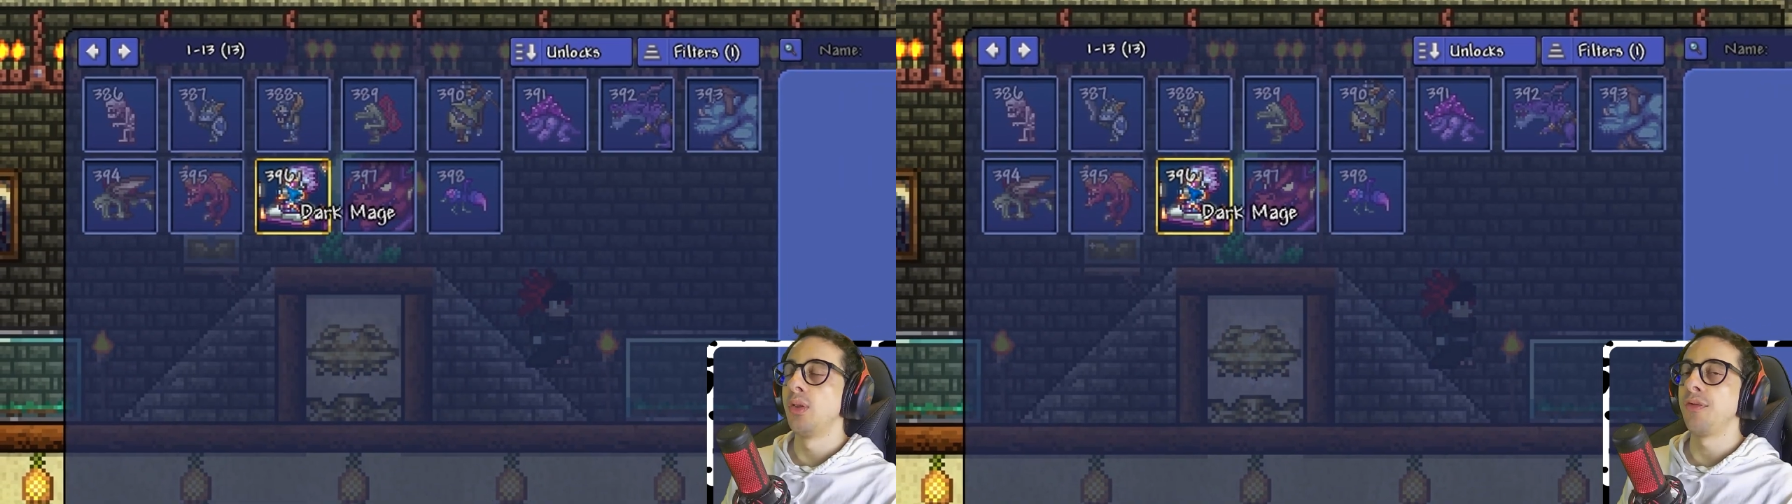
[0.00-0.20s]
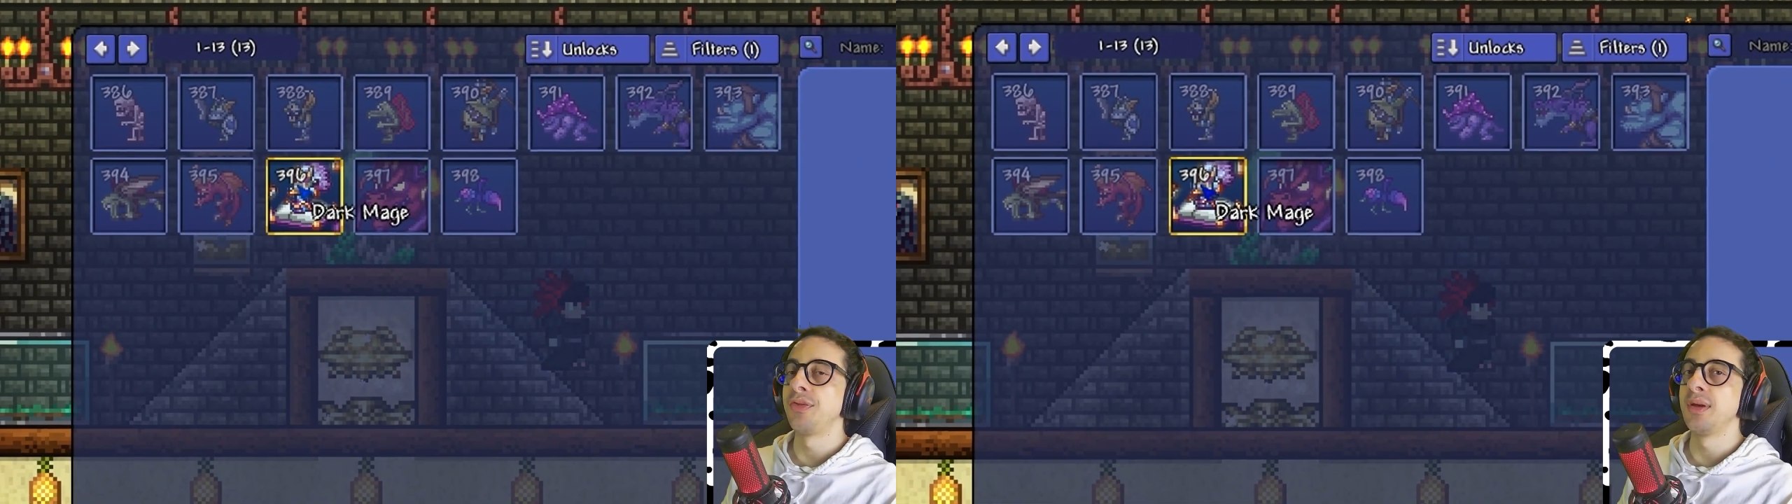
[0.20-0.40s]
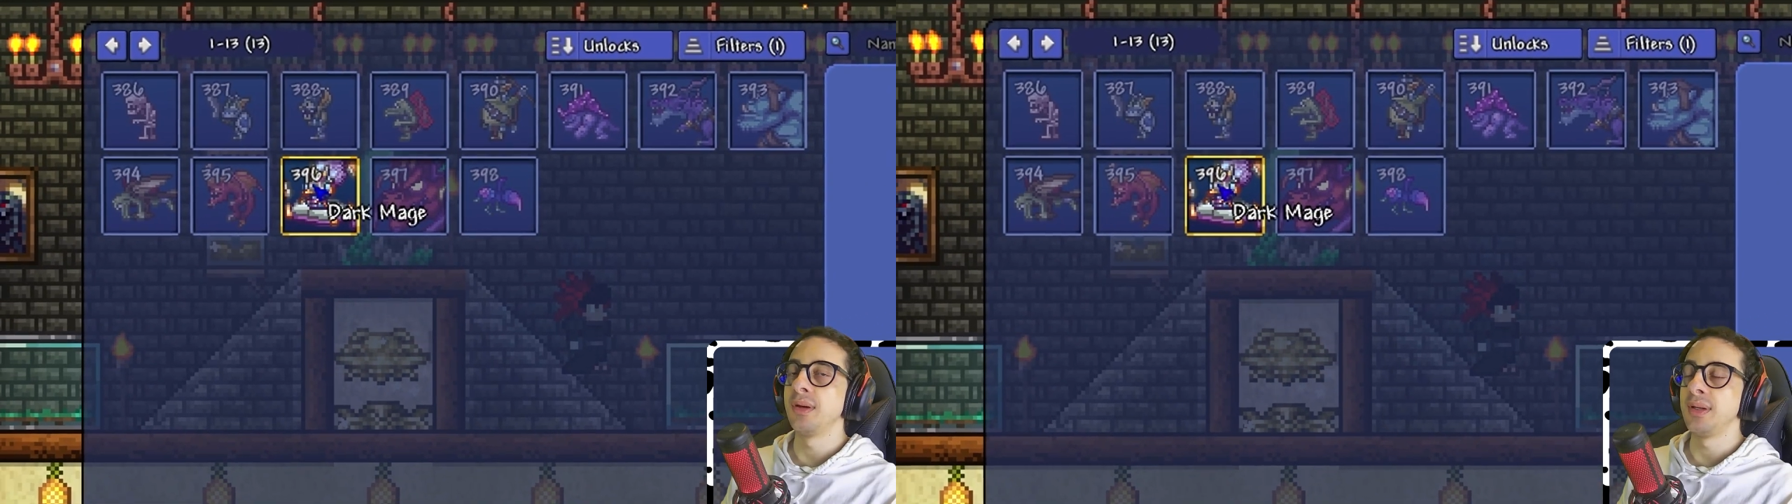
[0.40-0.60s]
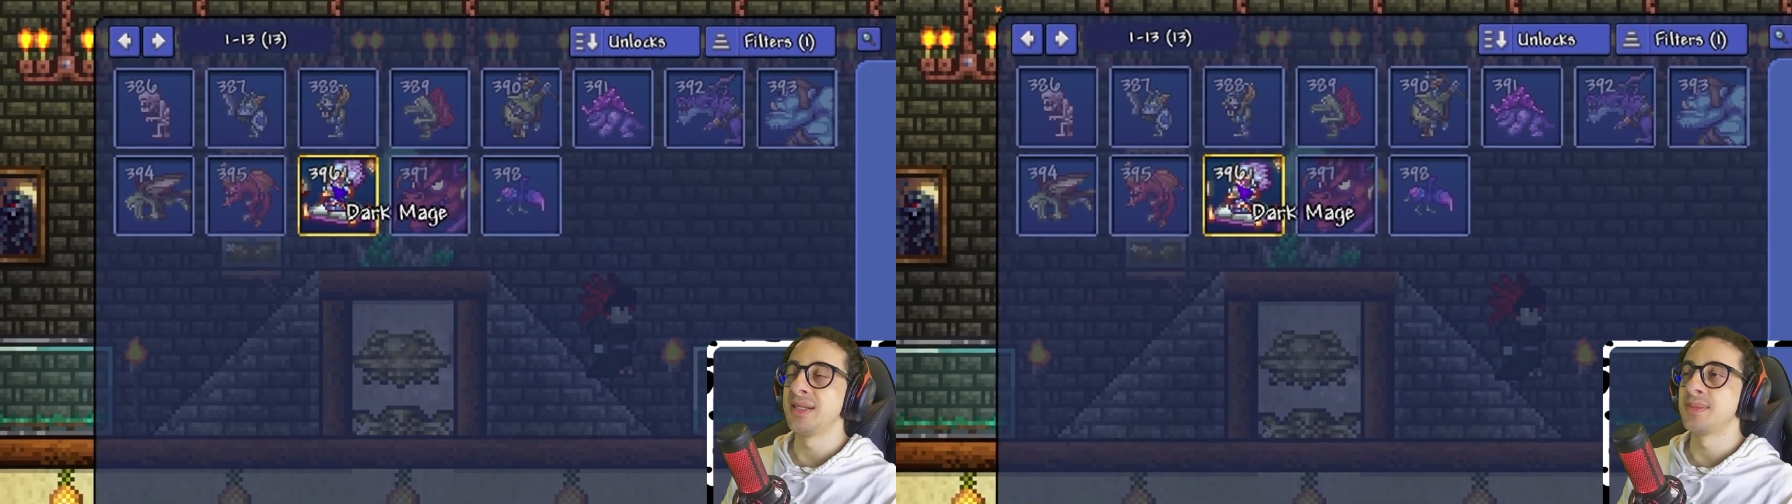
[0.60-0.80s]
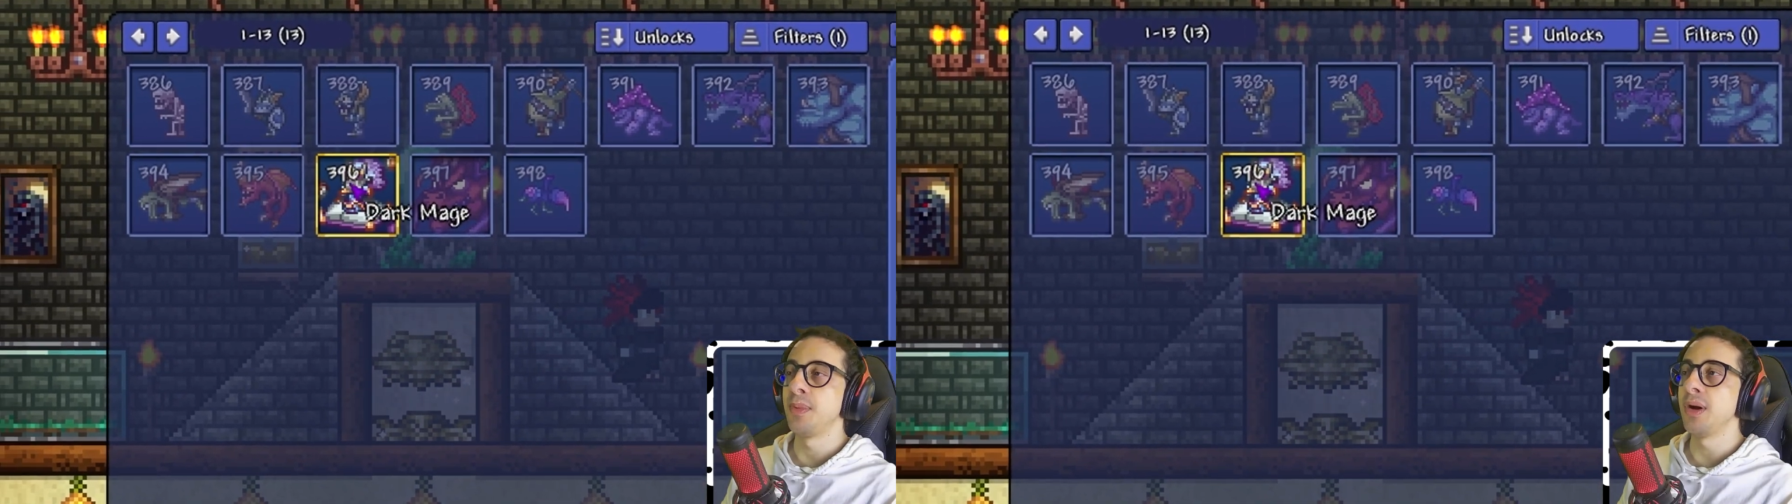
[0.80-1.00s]
of
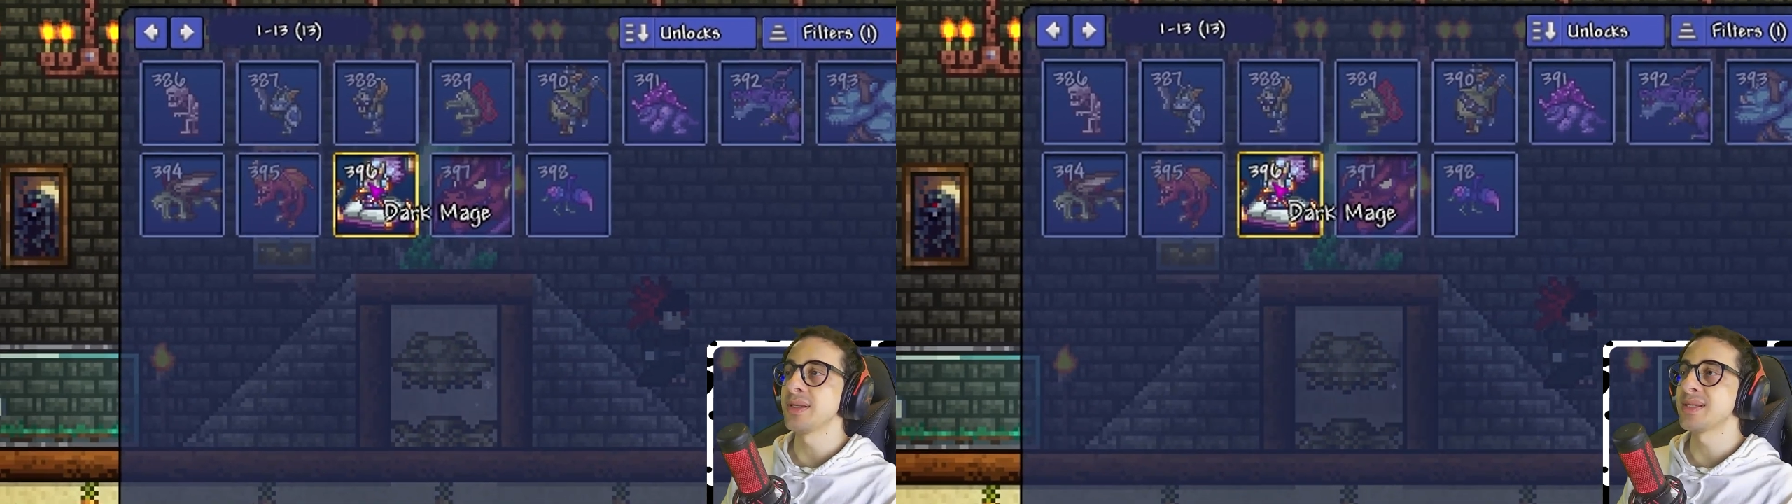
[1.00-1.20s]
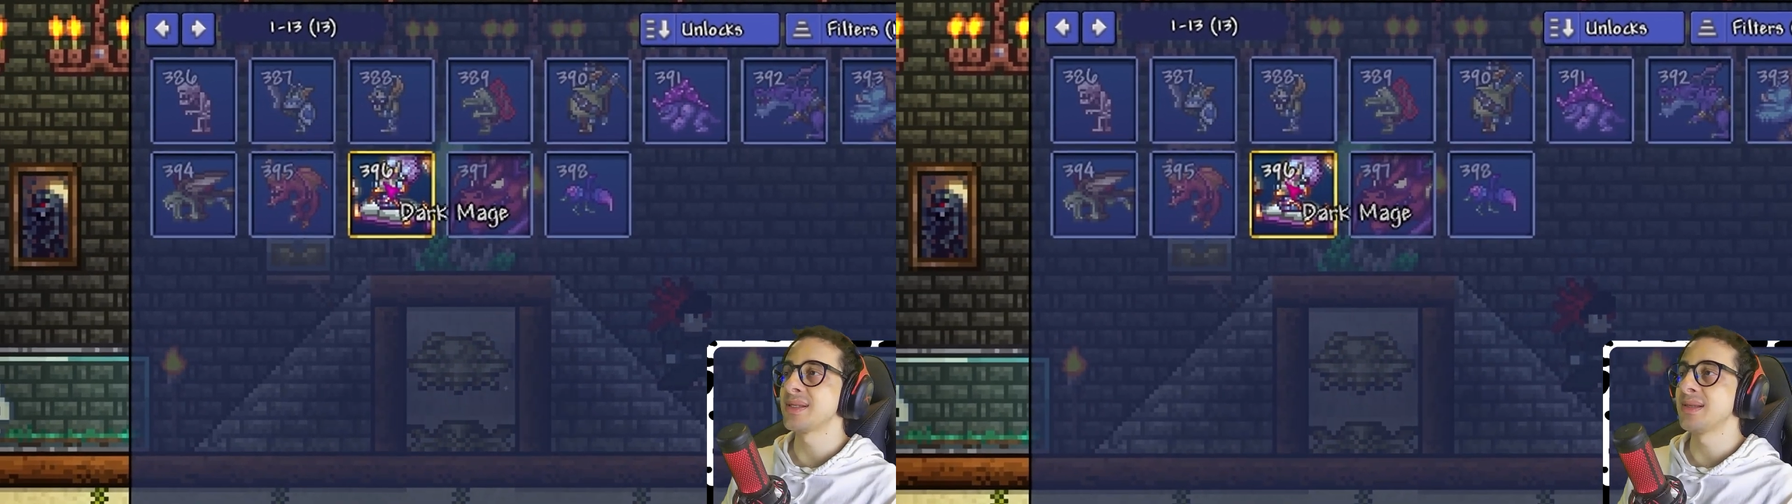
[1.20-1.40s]
his boss,